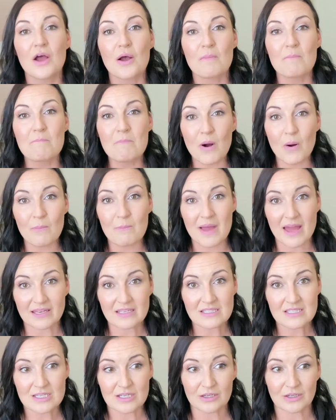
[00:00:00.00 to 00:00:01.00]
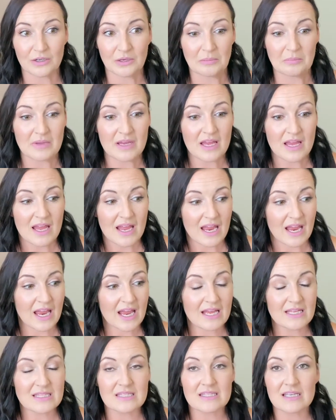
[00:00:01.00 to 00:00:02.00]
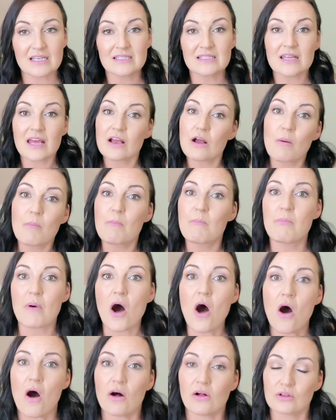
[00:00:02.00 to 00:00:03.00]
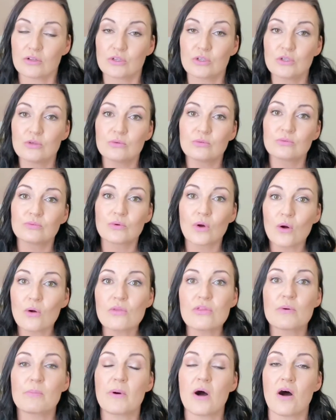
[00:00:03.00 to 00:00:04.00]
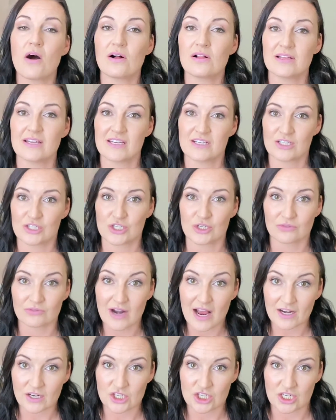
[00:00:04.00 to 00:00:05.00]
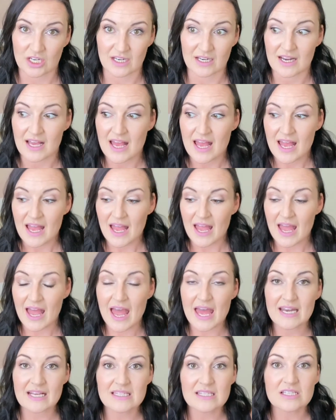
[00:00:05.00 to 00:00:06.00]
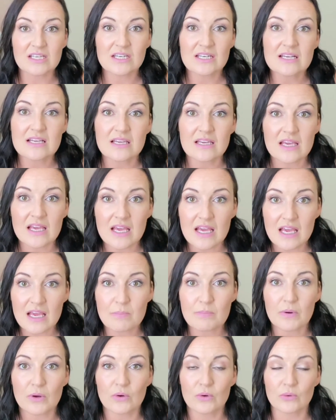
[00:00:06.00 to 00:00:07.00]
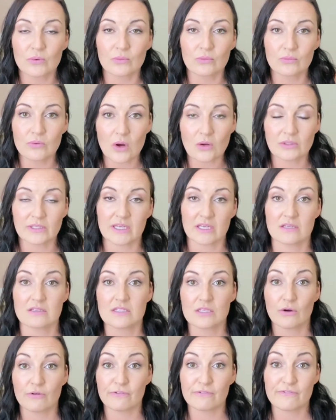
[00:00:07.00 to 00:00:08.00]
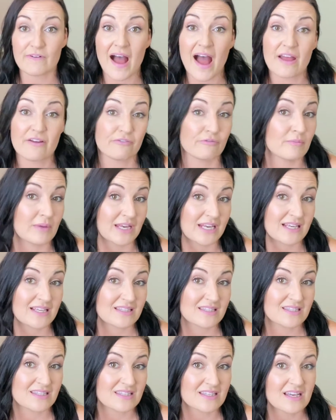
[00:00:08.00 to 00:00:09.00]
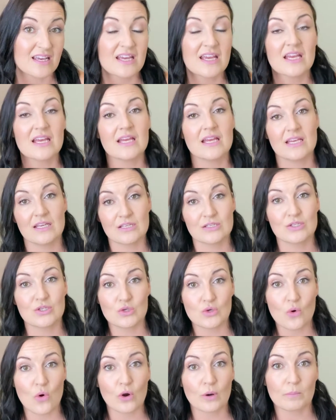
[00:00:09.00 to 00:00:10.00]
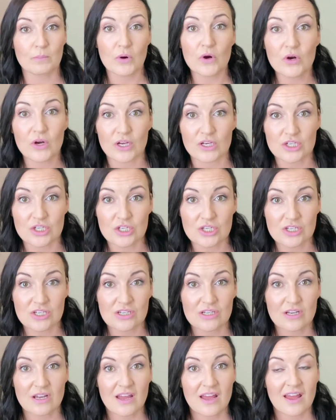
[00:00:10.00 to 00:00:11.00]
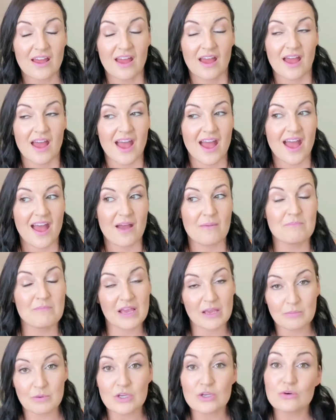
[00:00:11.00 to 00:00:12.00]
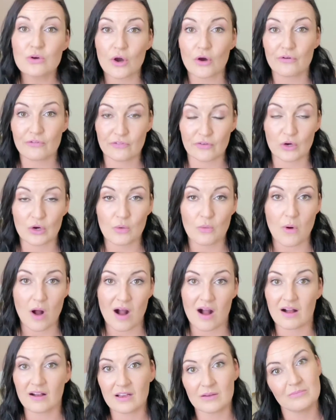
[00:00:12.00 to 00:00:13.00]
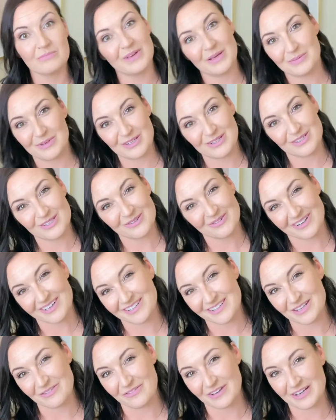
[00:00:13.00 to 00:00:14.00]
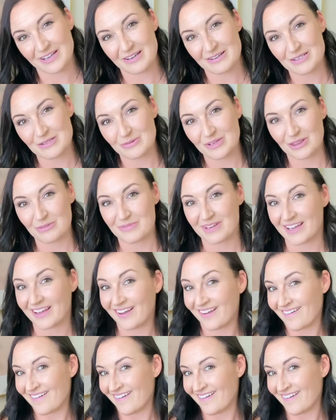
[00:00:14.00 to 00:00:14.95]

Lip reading: Momentum, it's like a ball. You roll the ball in a direction and it's gonna keep rolling. So 5 minutes is your push. Maybe you go for a walk. Maybe you do one of the videos with me.